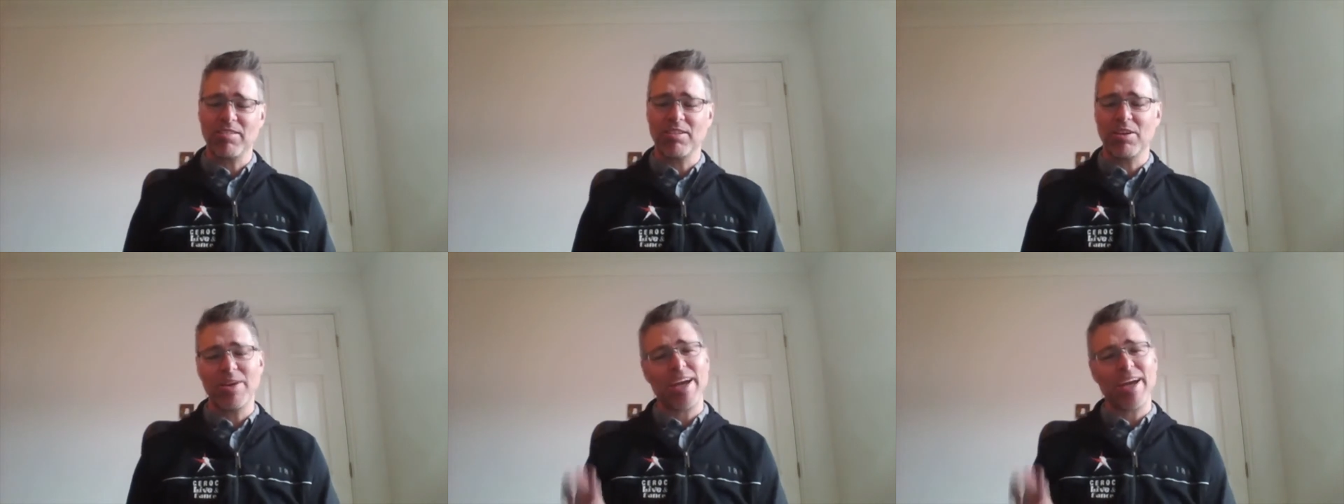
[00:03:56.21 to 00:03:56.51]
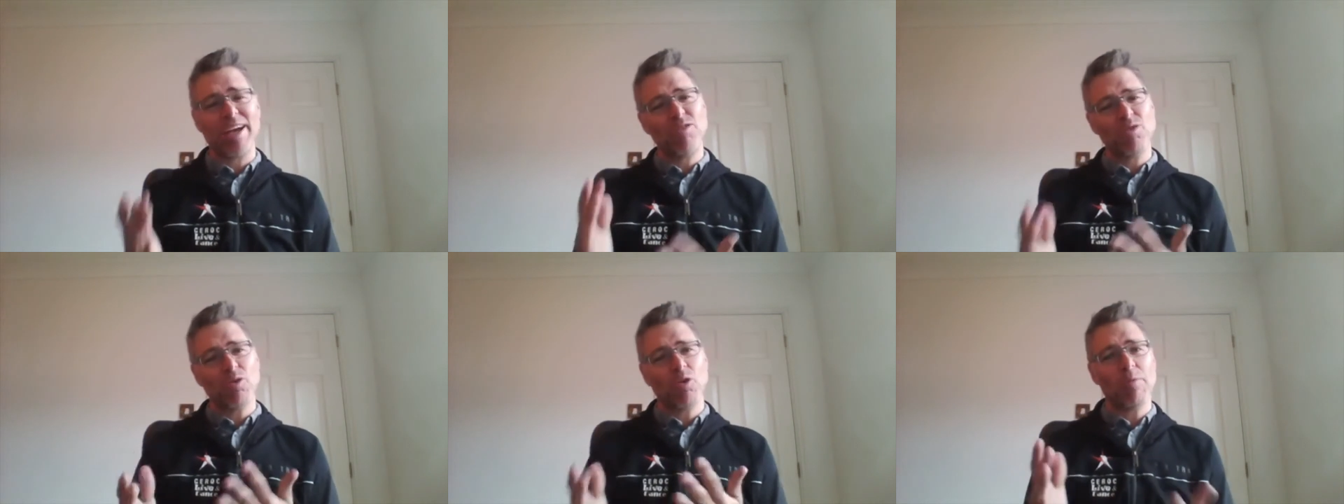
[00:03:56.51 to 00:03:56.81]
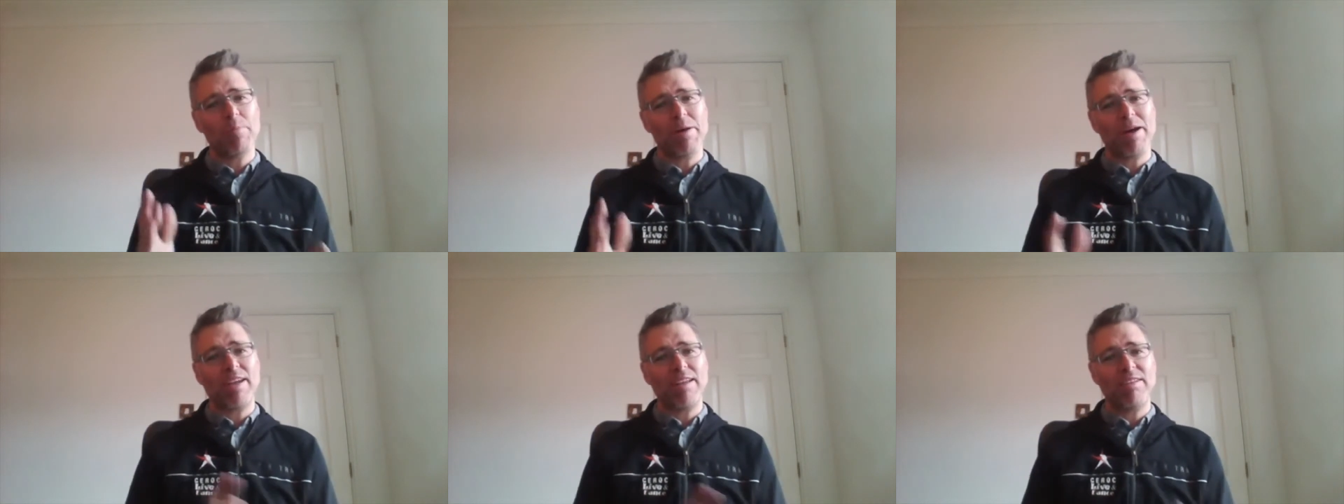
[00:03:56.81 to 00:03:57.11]
So yeah, it's
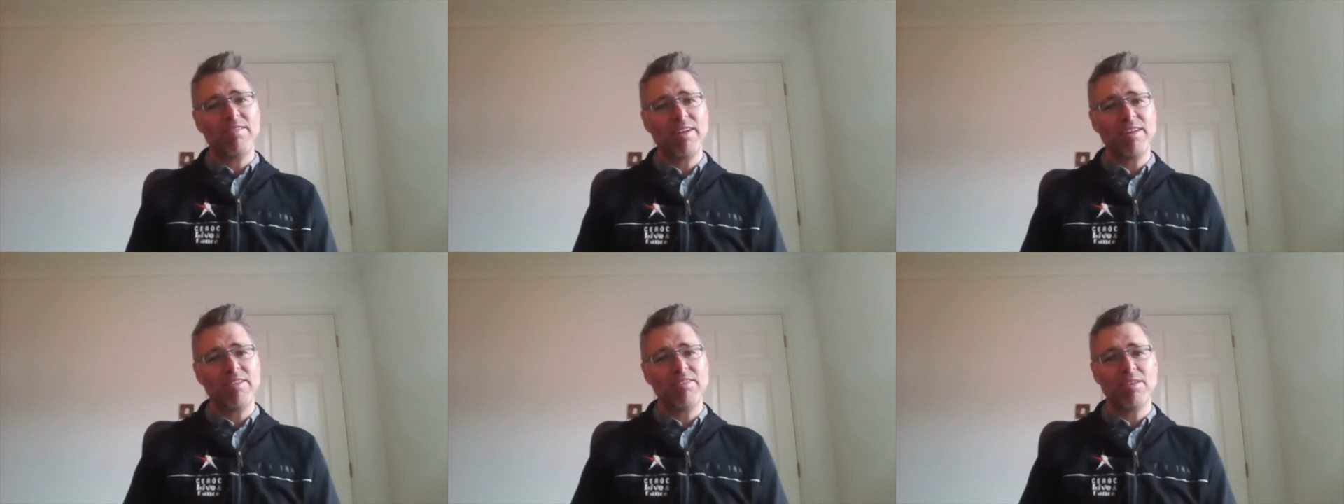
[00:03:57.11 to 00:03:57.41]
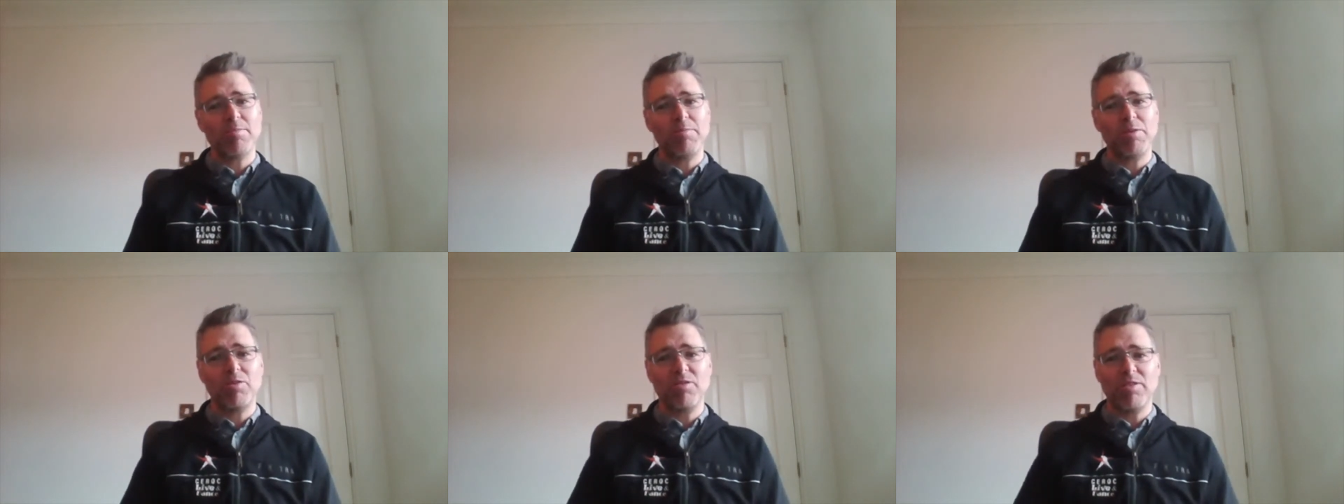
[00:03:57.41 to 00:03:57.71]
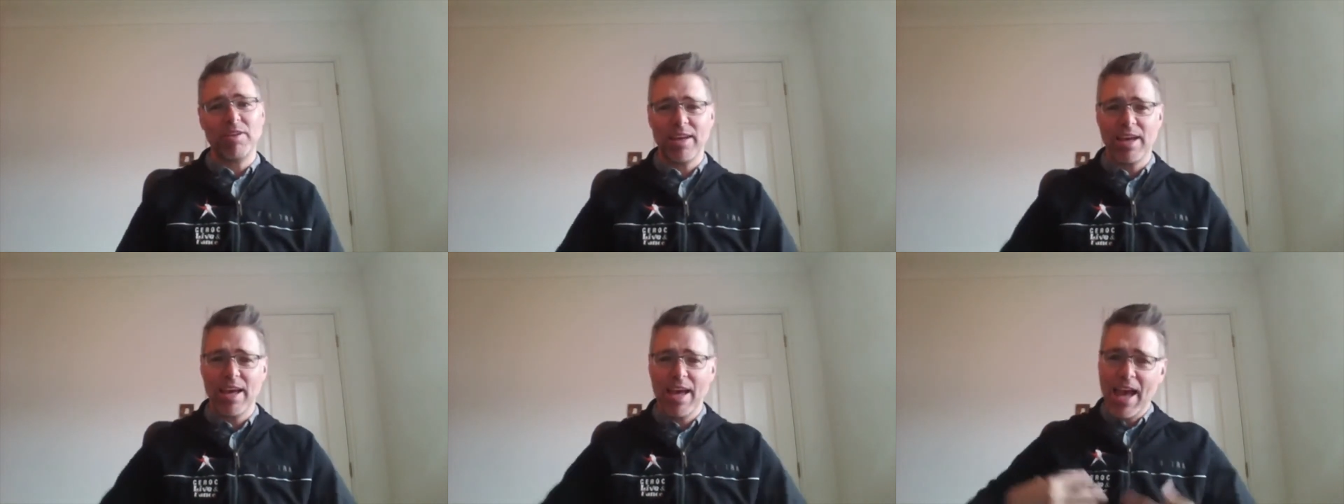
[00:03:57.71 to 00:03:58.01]
all about listening to the
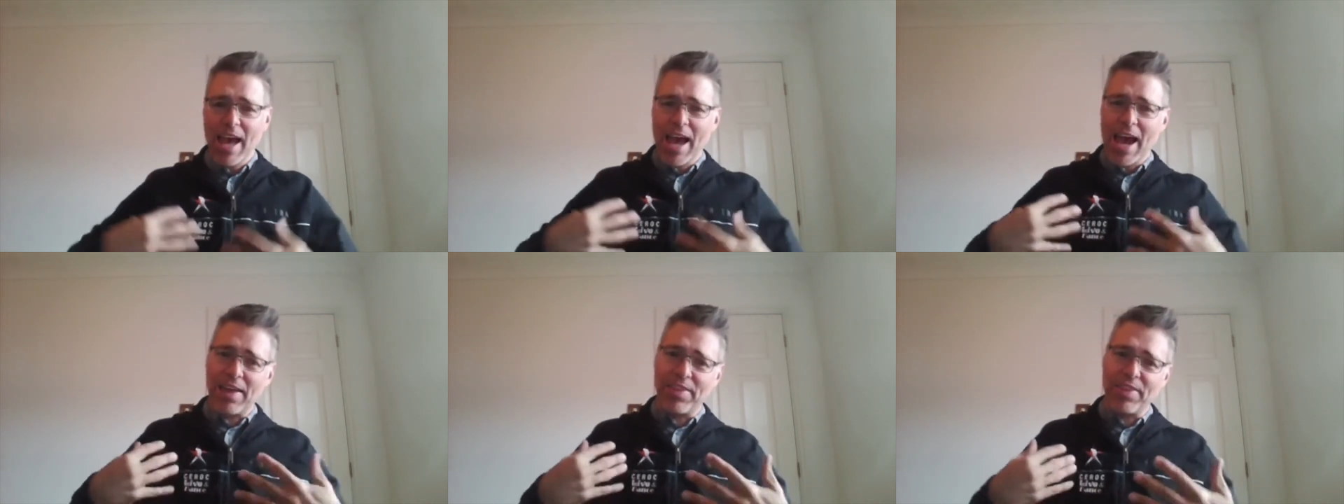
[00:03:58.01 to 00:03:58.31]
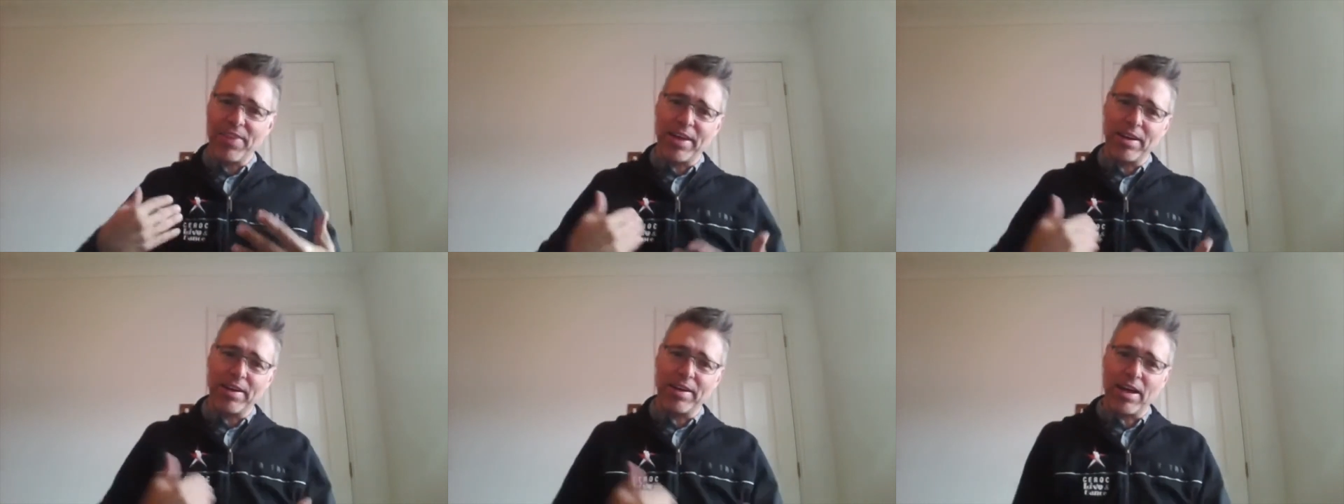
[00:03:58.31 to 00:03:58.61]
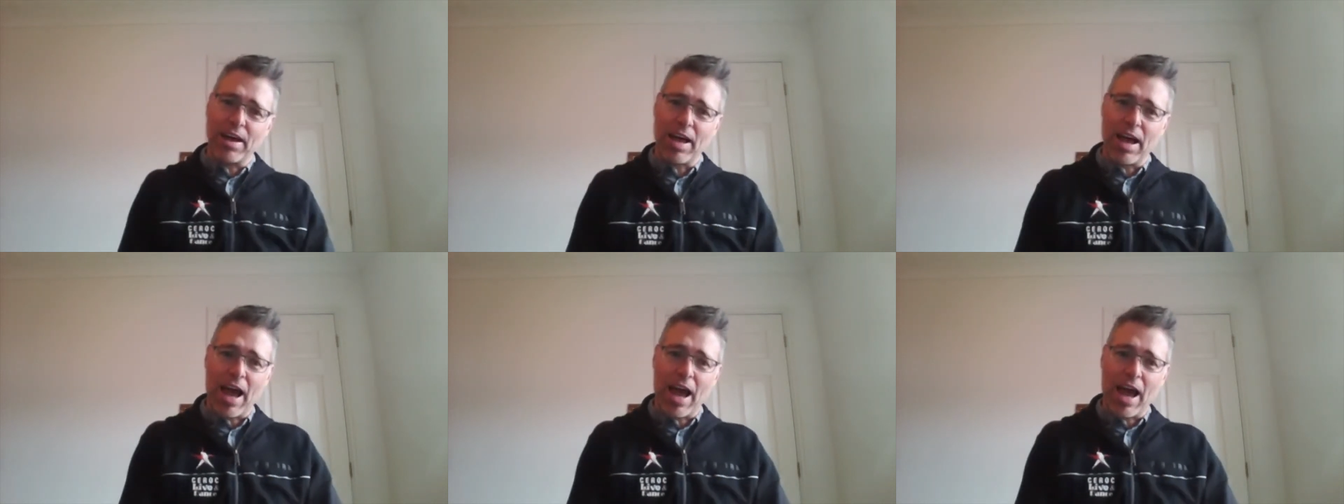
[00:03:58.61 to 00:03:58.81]
music and then